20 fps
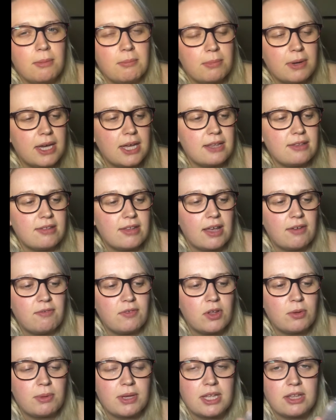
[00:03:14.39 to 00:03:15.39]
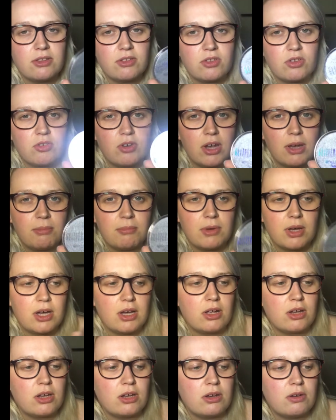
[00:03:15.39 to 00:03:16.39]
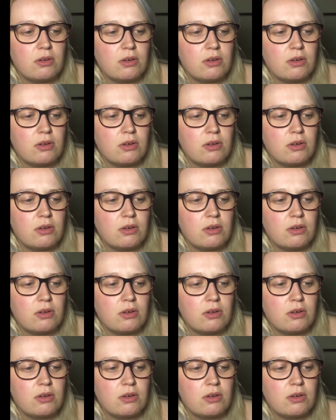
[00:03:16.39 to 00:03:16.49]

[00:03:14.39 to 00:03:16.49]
but it's definitely on my Instagram, on